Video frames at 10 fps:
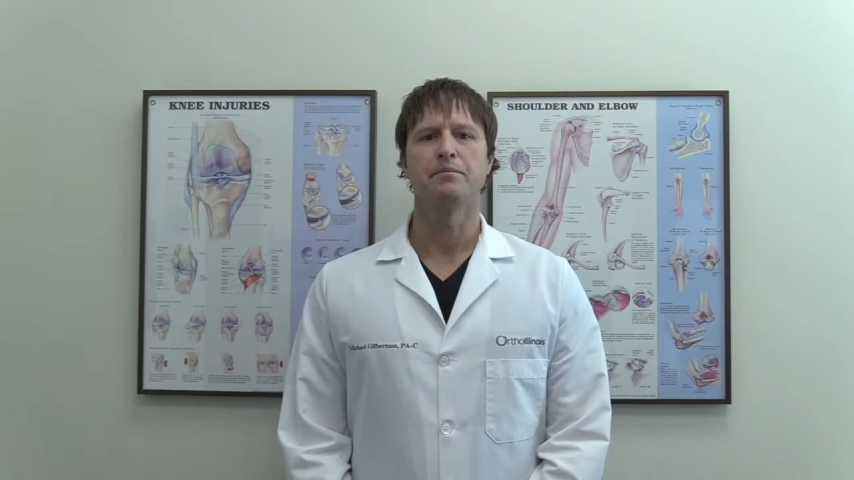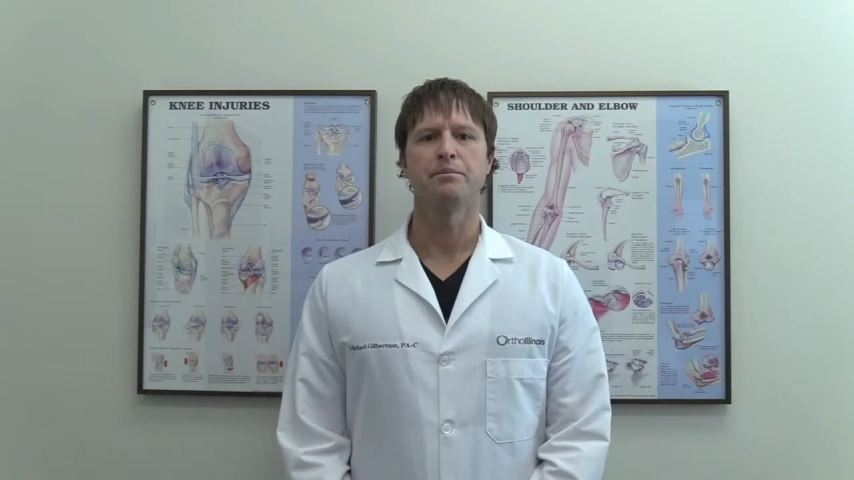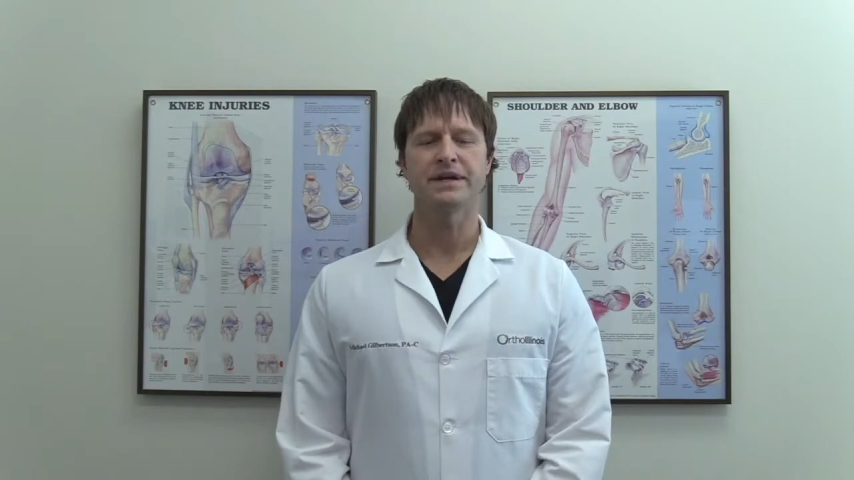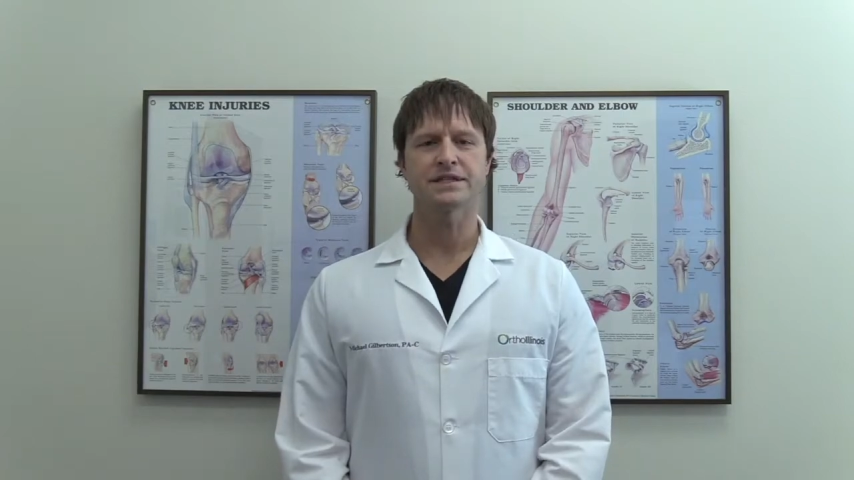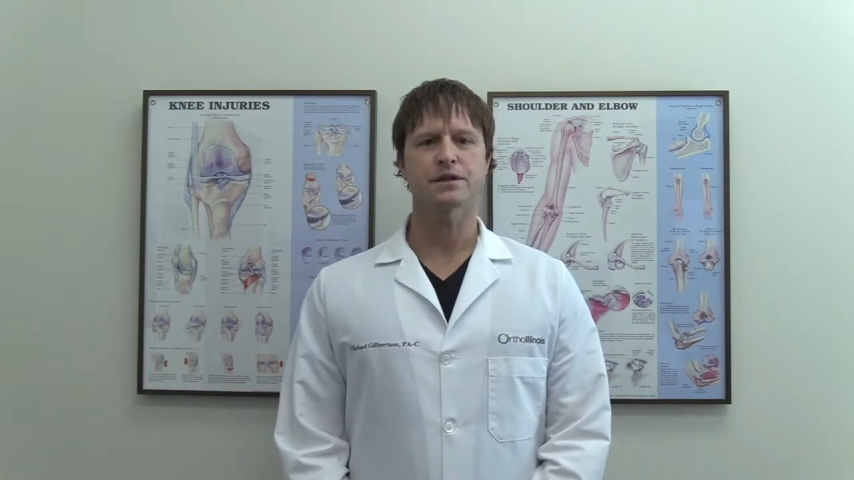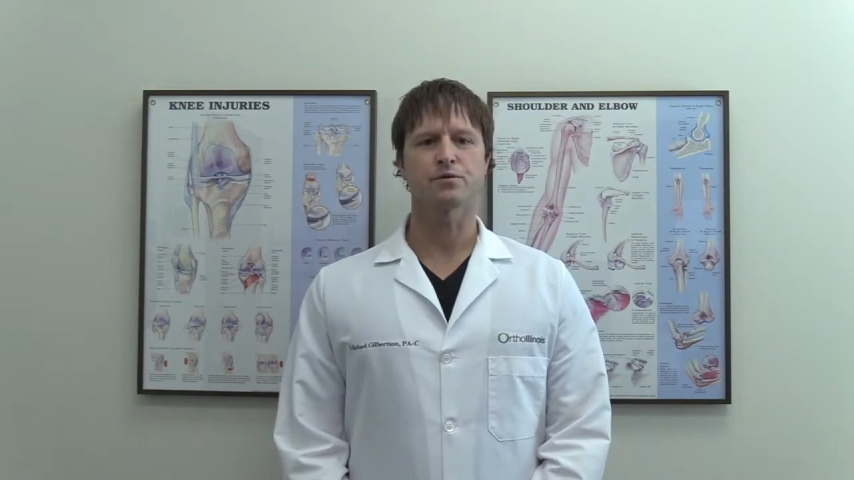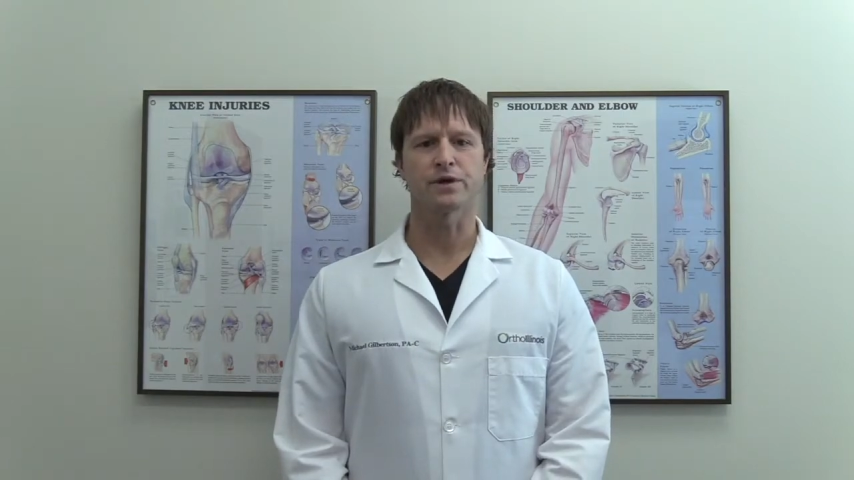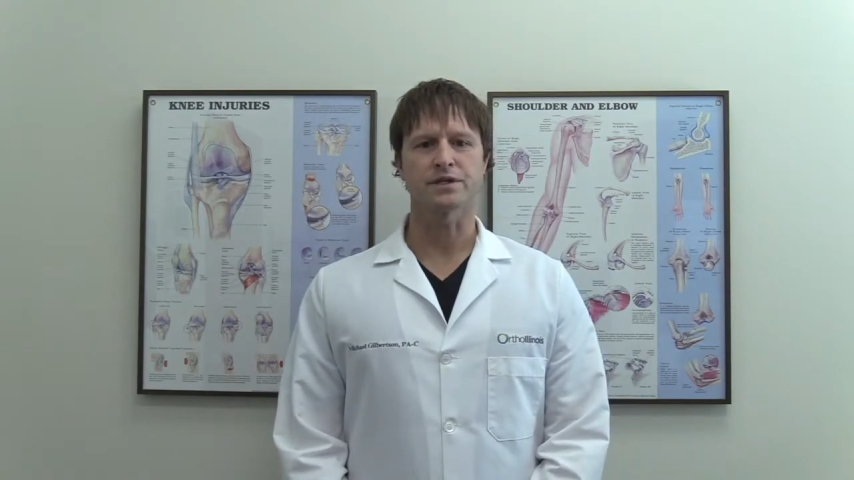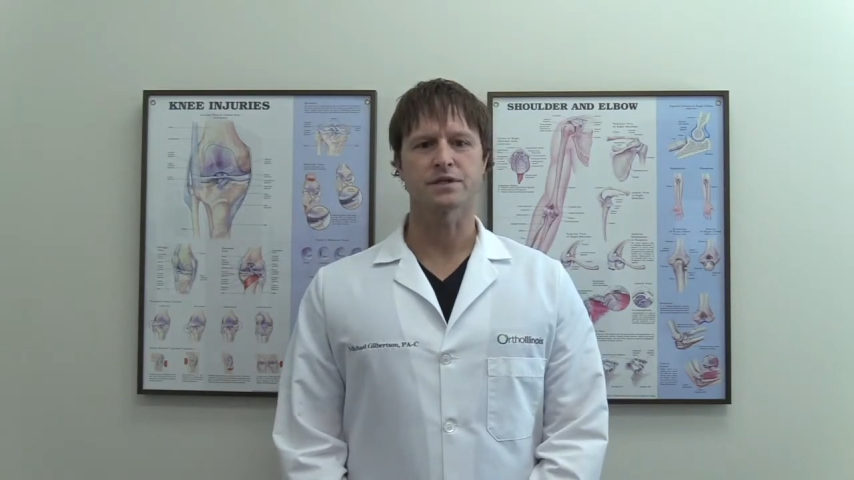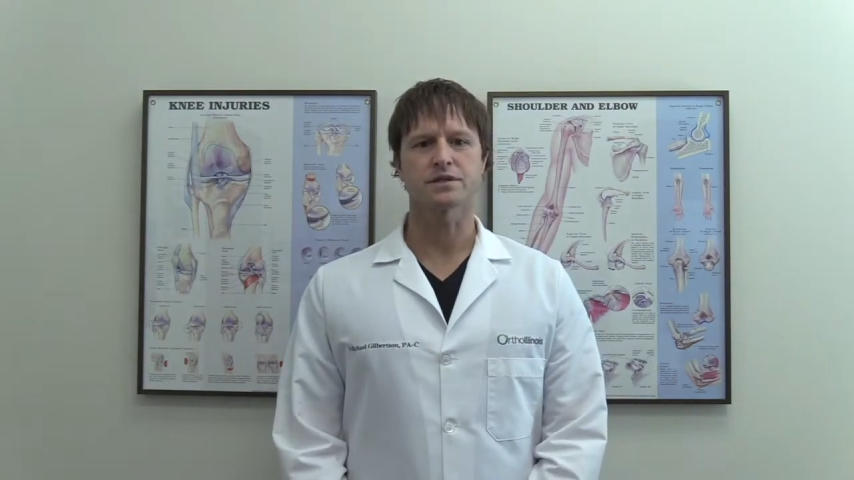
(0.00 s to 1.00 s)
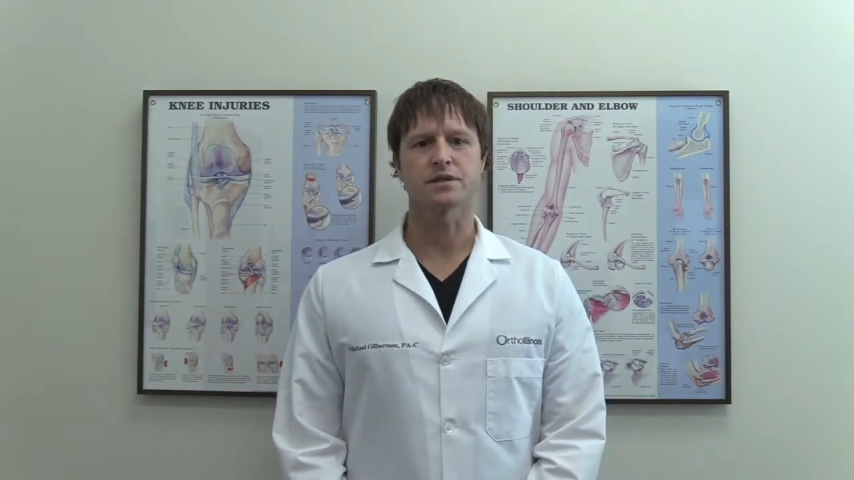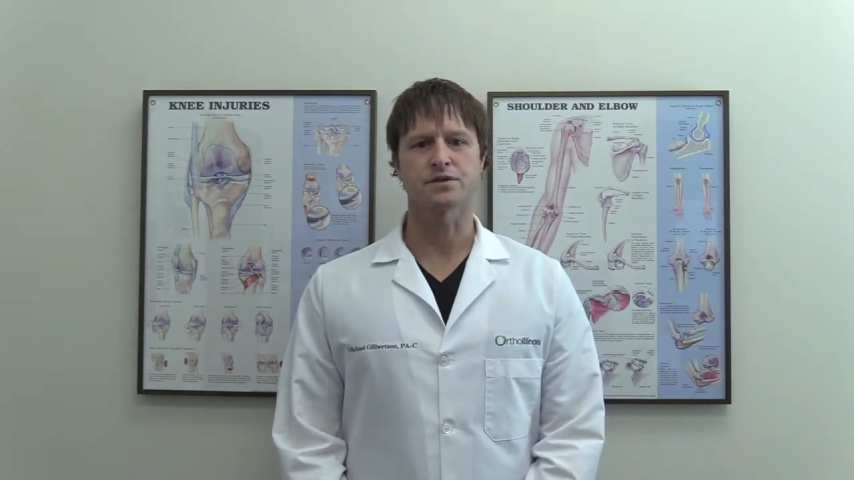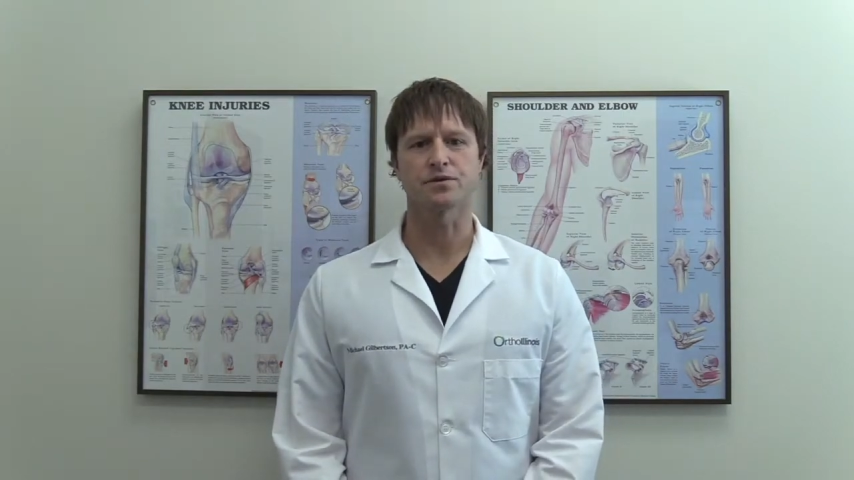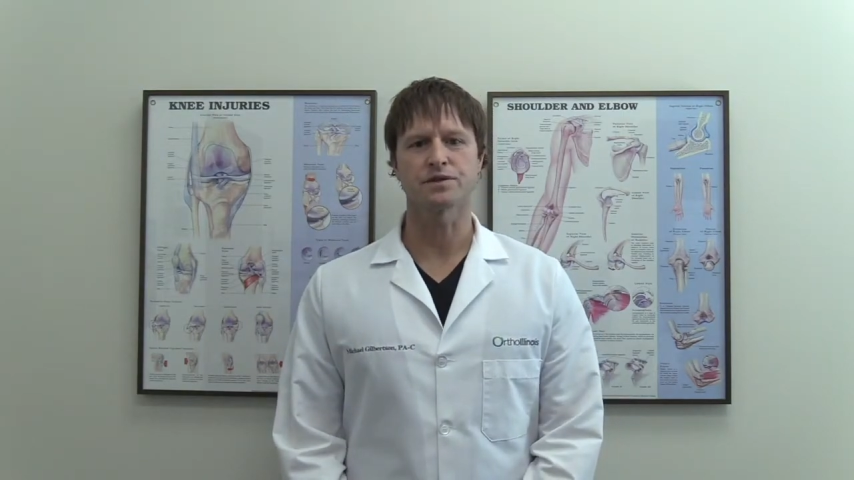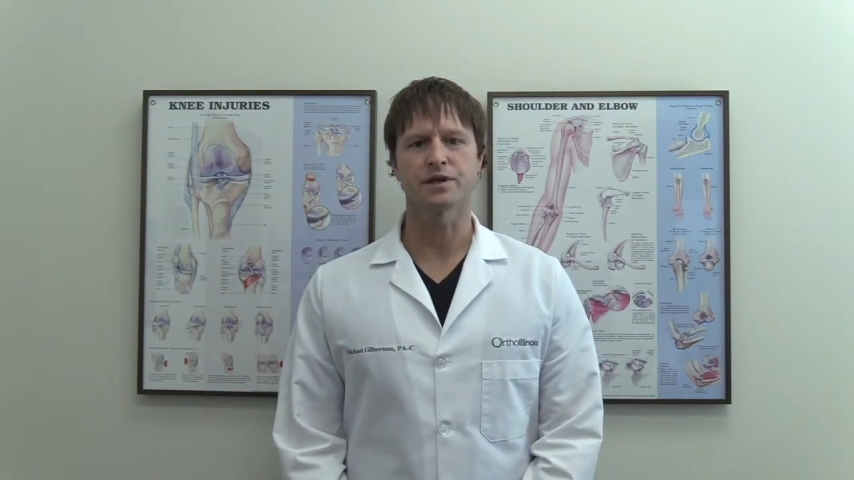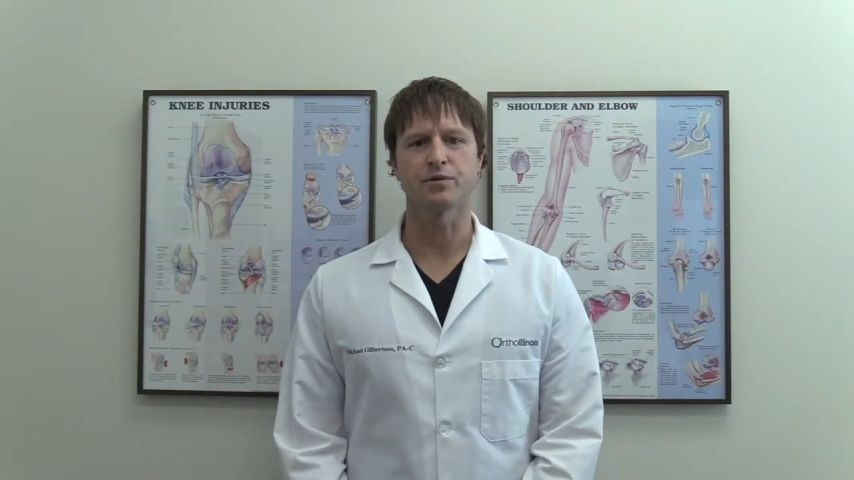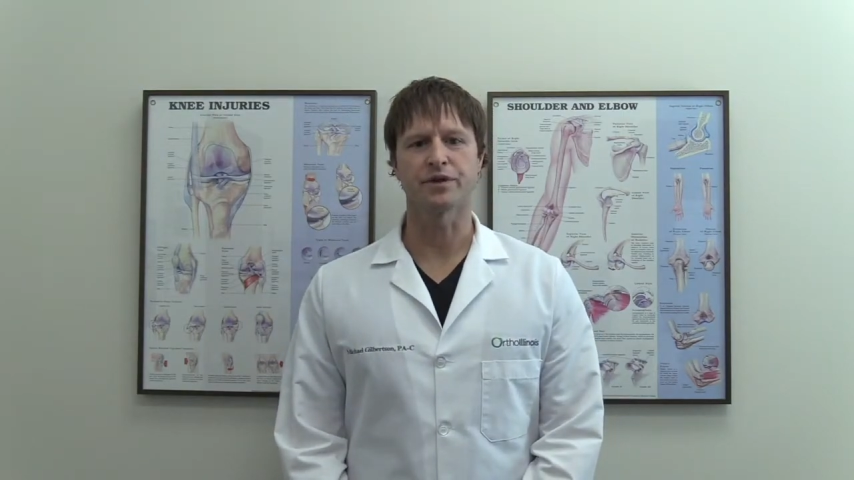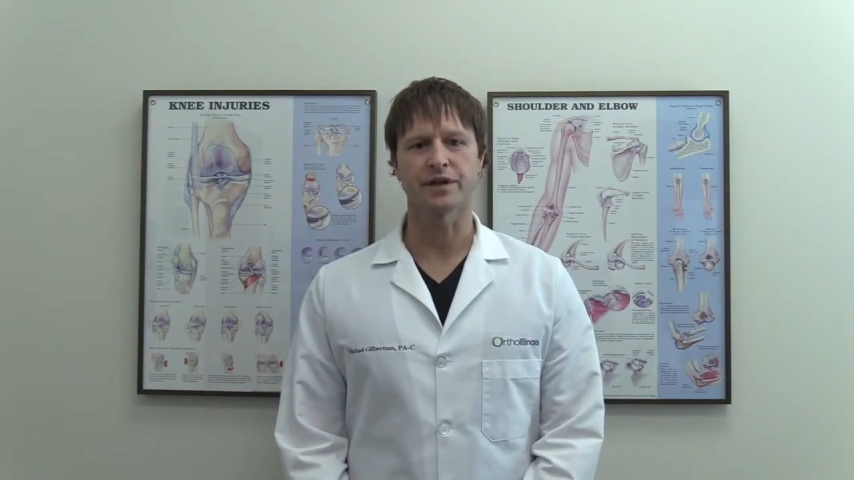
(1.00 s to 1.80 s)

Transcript: Basic risks associated with